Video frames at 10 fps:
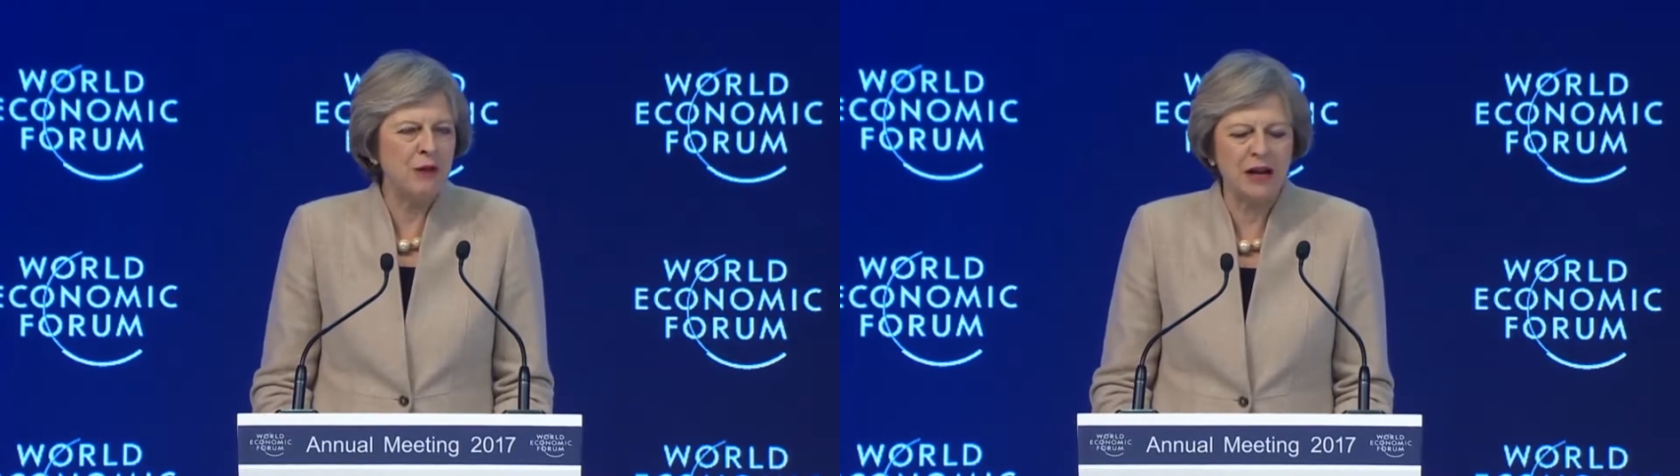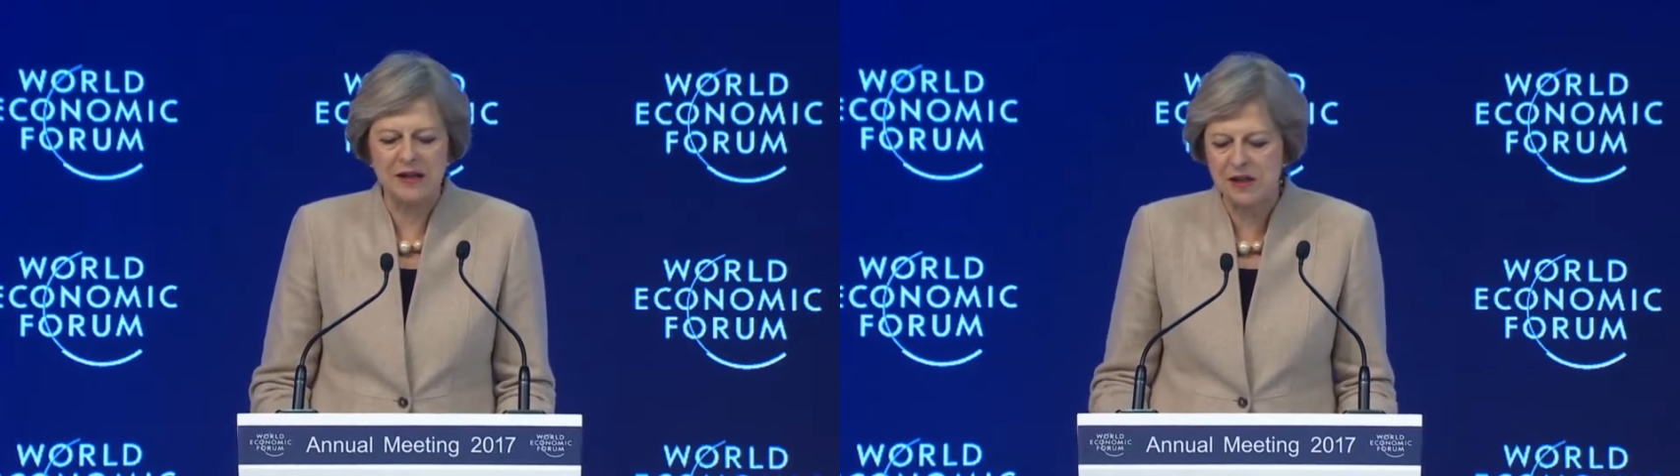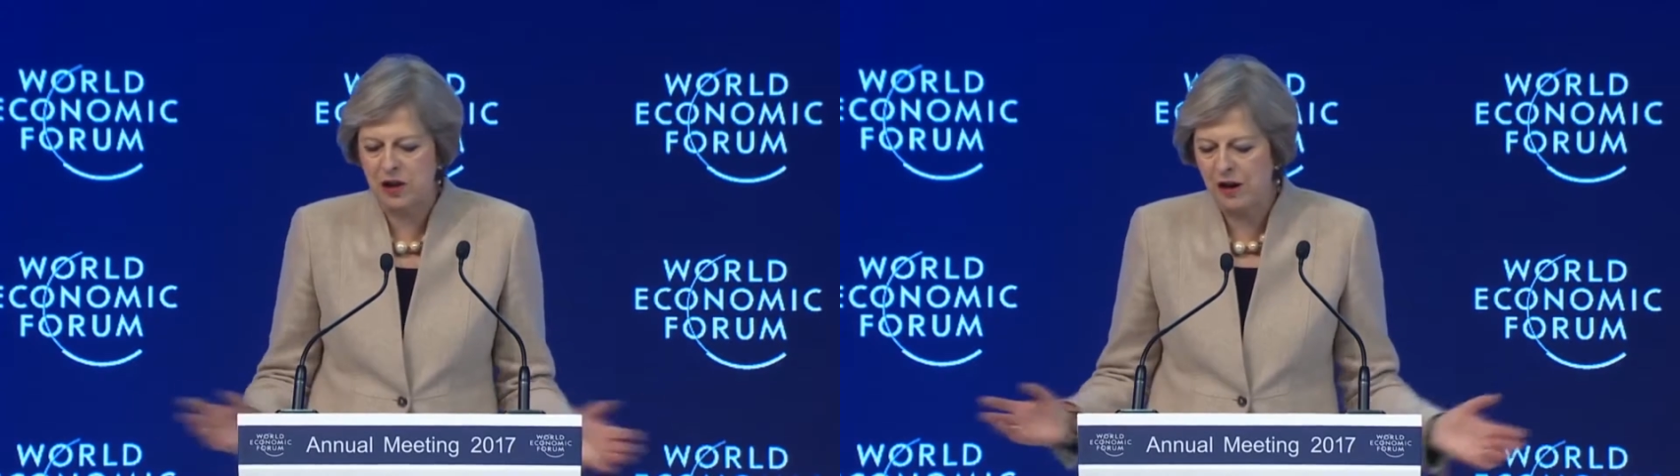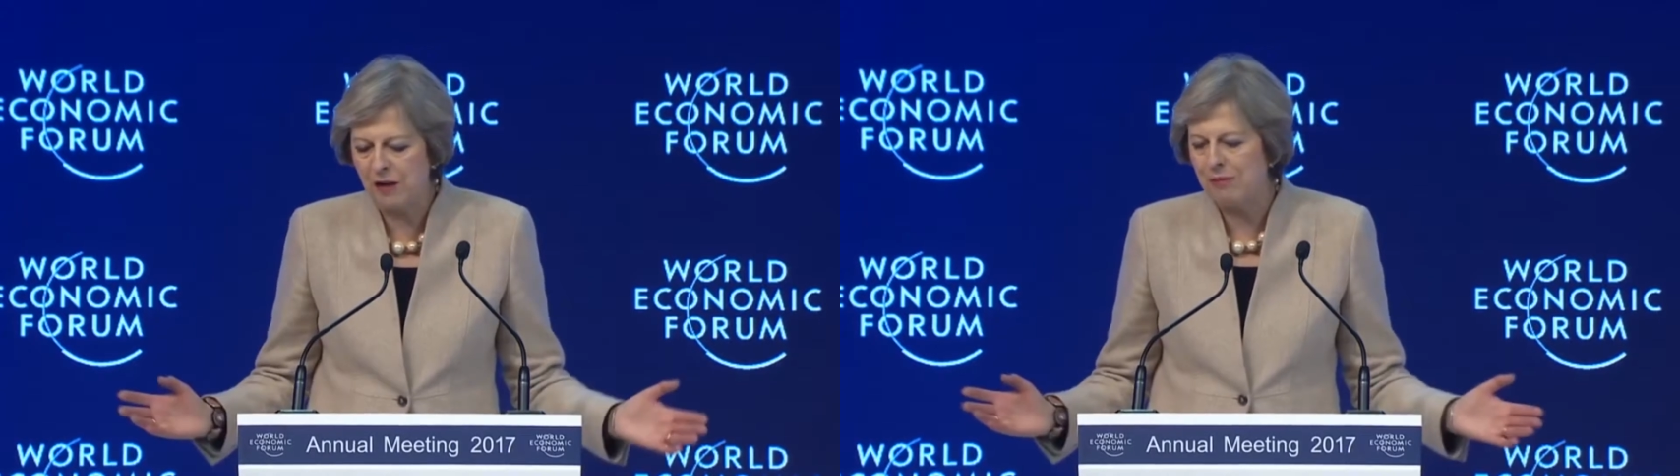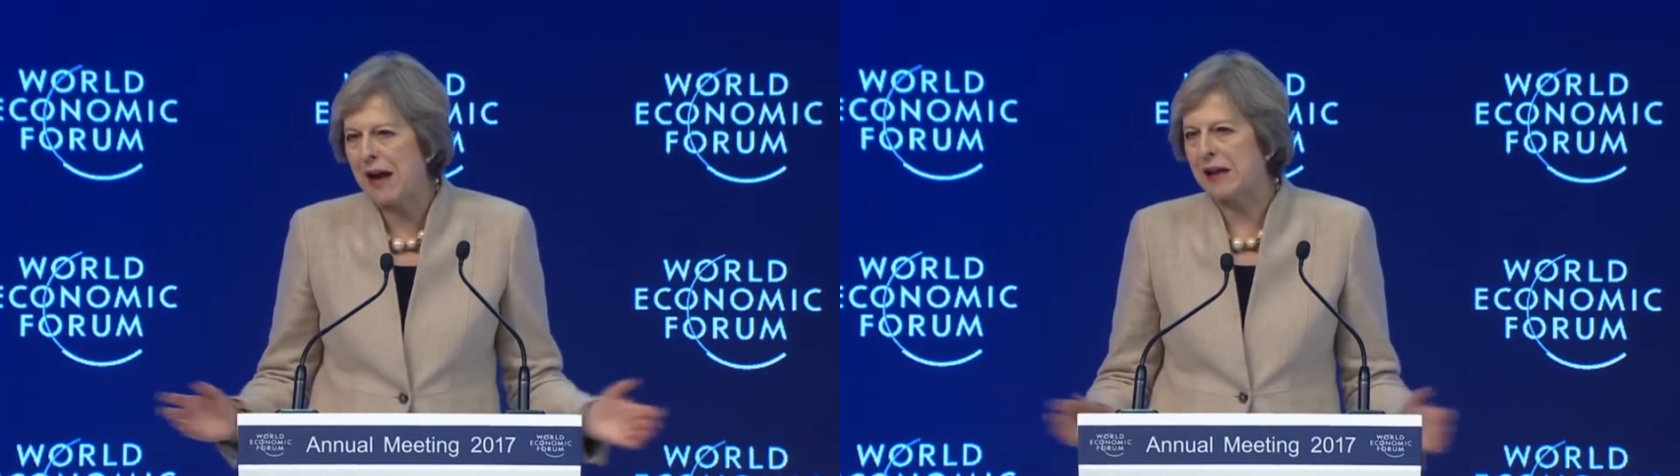
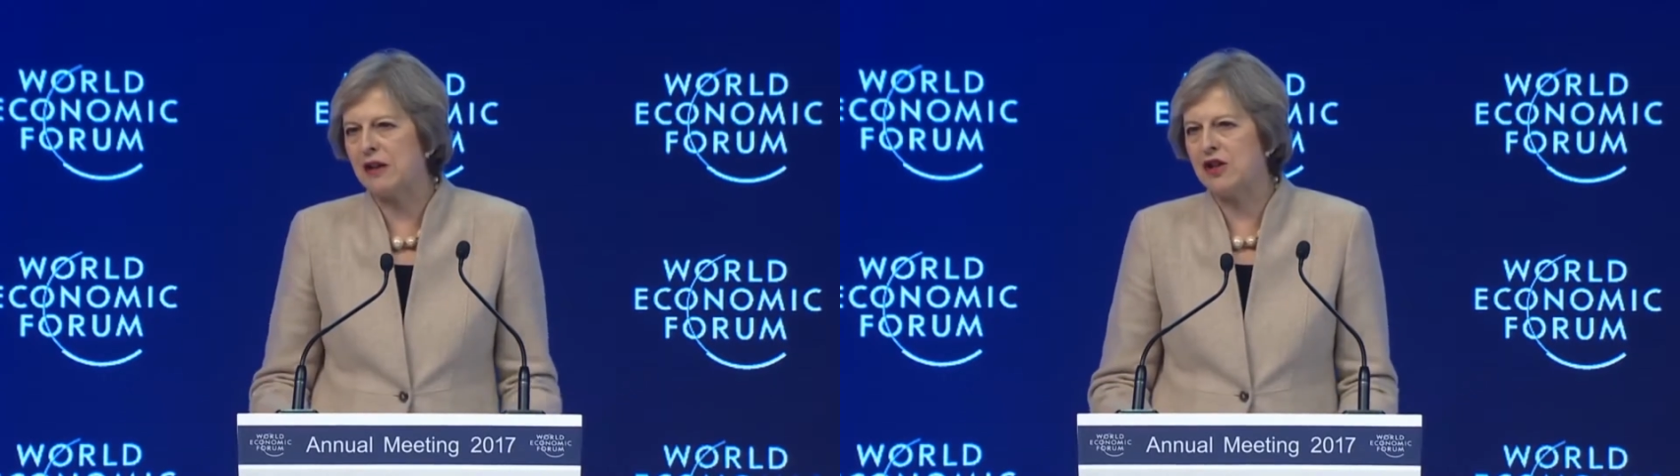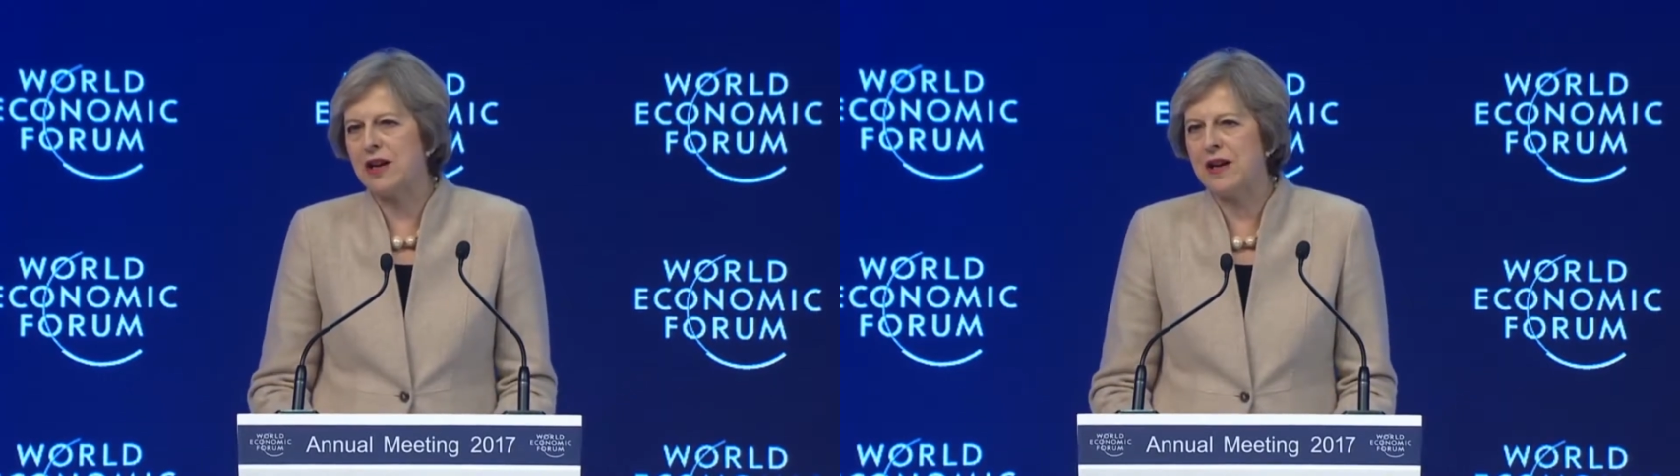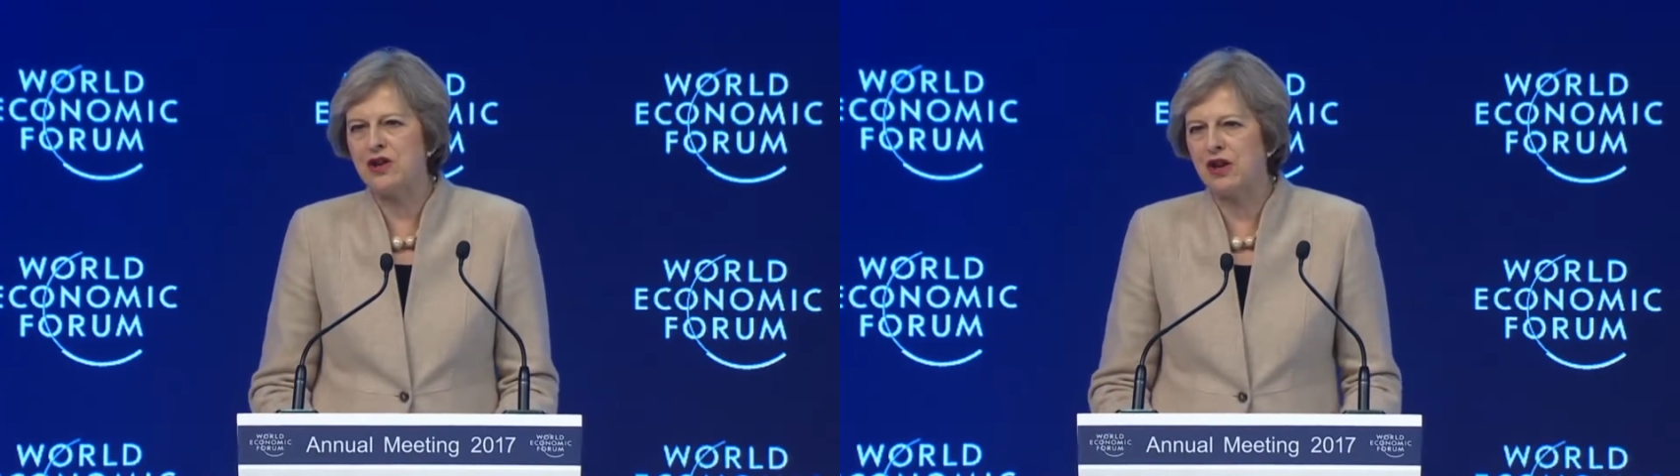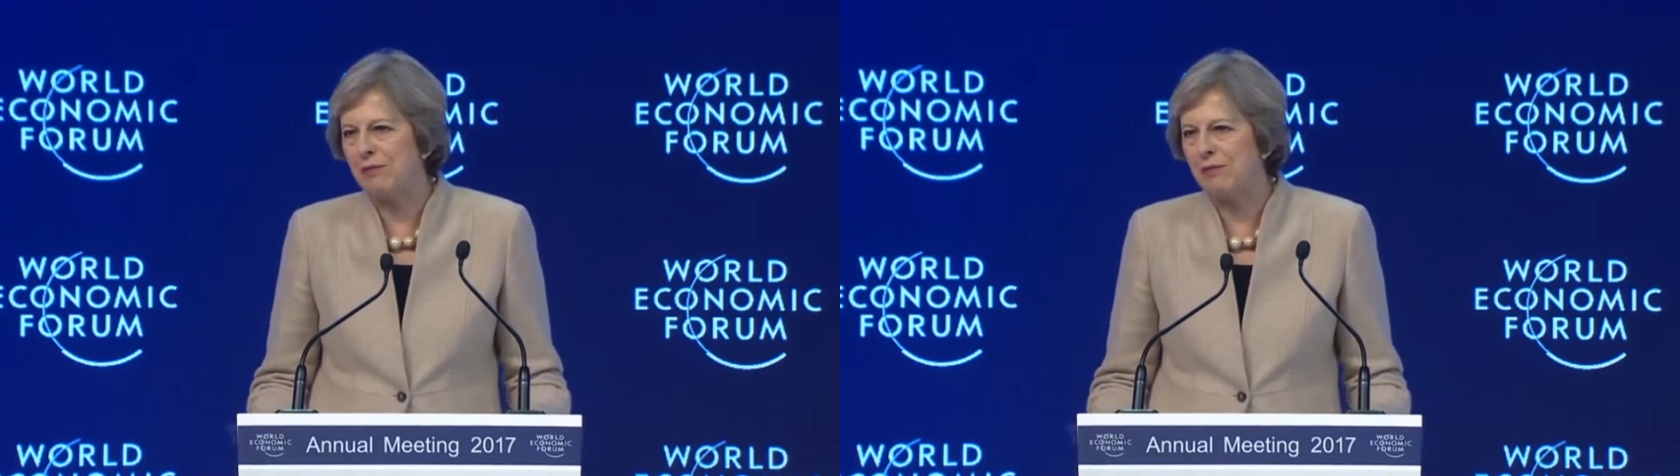Pakistan, Bangladesh,